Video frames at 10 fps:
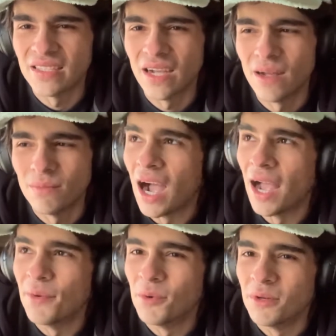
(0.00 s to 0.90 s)
um,
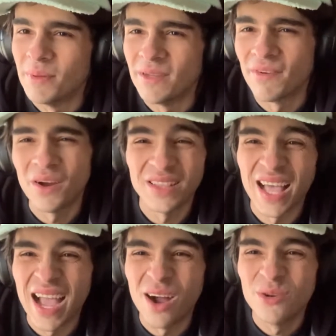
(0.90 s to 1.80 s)
I would be very
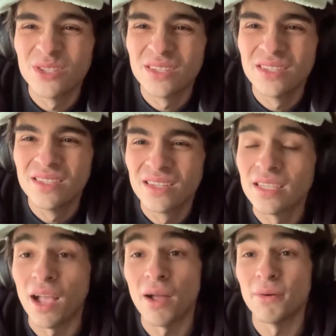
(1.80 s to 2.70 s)
loud.
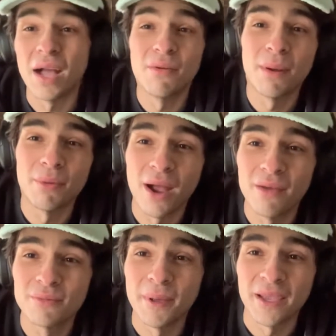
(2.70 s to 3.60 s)
Cause I, I remember
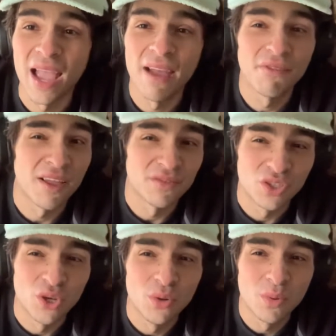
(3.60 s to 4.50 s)
I was playing Half-Life
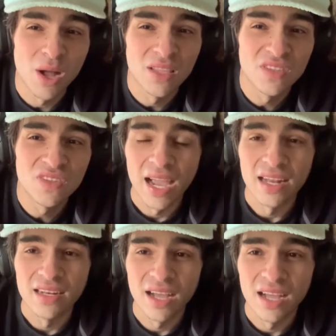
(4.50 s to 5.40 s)
2 once
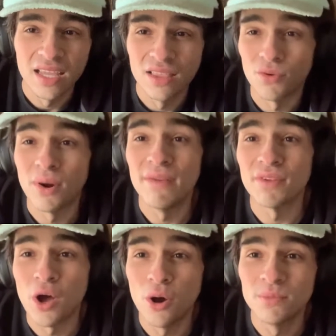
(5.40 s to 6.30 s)
and uh, in the
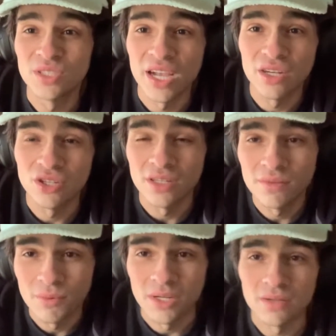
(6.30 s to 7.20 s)
Ravenholm
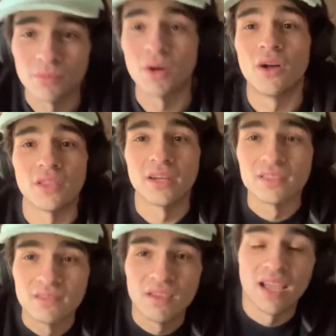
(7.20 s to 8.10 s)
section where, where all
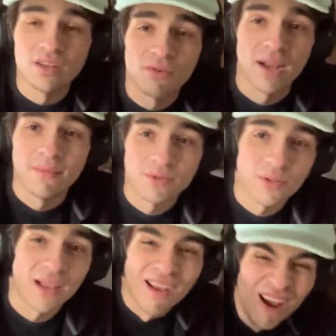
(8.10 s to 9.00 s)
the head crabs are
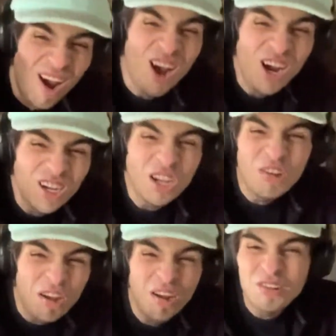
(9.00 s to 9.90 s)
like,
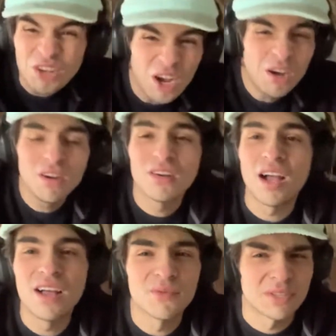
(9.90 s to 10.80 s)

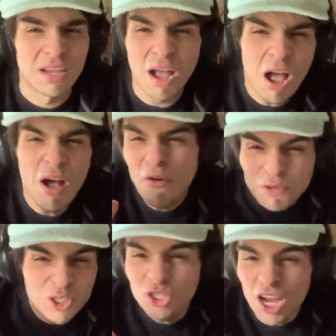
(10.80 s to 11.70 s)
I was like, oh
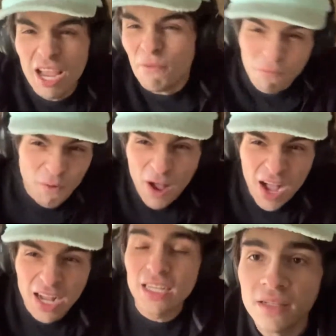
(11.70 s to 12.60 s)
shit,
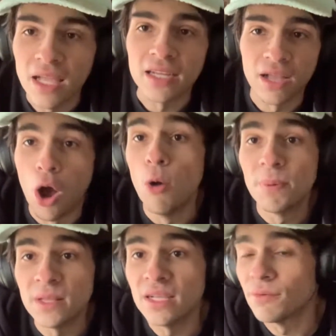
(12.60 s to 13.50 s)
fuck! Like
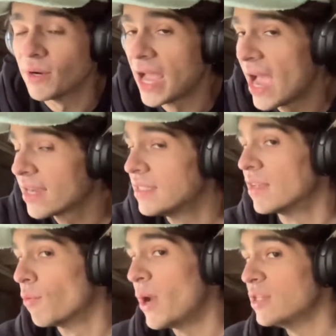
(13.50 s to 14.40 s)
openly
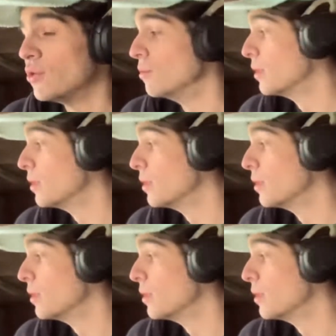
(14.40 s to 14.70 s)
reacting way too